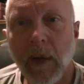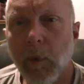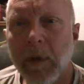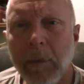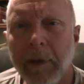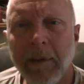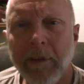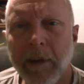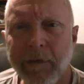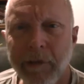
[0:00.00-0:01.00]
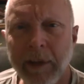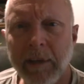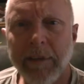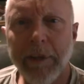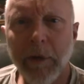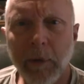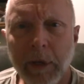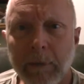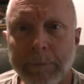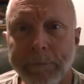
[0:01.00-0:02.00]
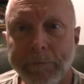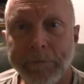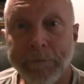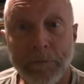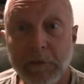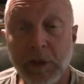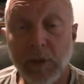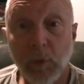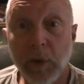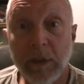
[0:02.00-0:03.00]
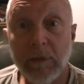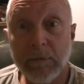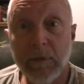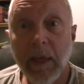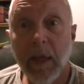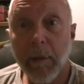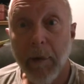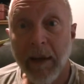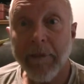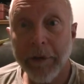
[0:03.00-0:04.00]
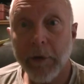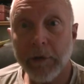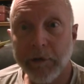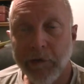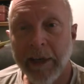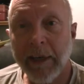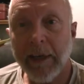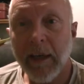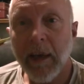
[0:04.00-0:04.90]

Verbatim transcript: wouldn't have been a very friendly video, would it? Just wouldn't. My videos are friendly.